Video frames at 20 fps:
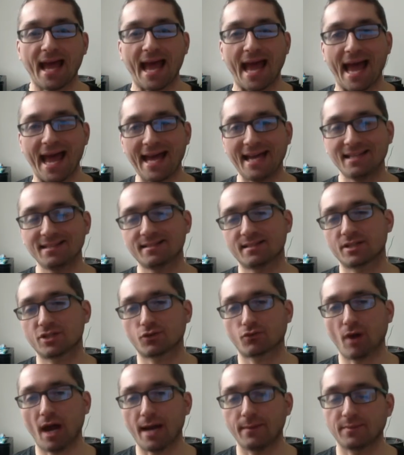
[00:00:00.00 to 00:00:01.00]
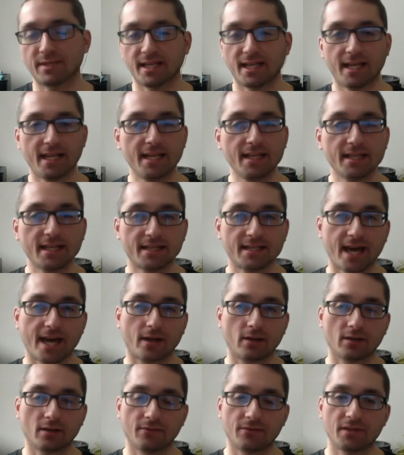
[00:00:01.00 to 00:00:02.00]
As described in the
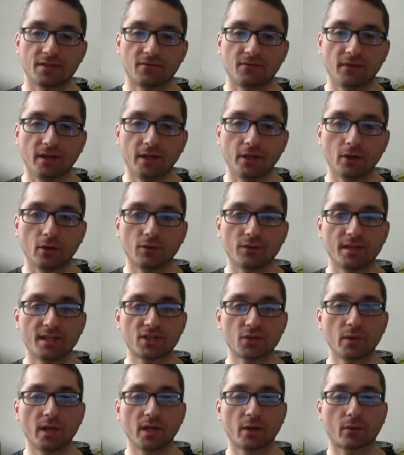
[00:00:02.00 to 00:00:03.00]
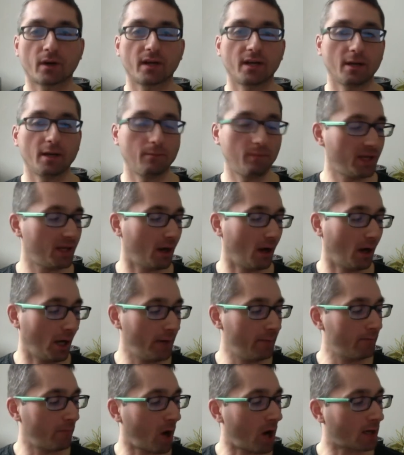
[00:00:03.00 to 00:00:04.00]
title of this video, this week we're going to be
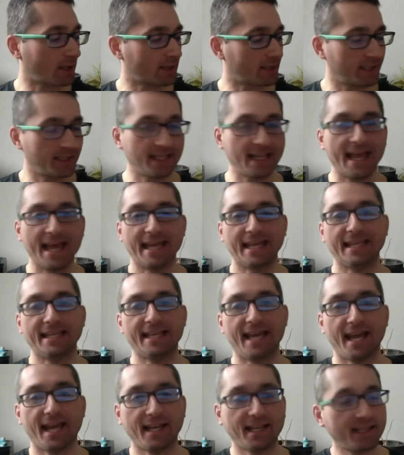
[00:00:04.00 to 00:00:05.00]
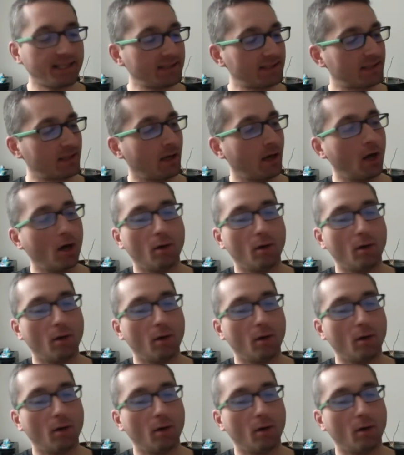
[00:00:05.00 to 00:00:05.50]
unboxing Yeti's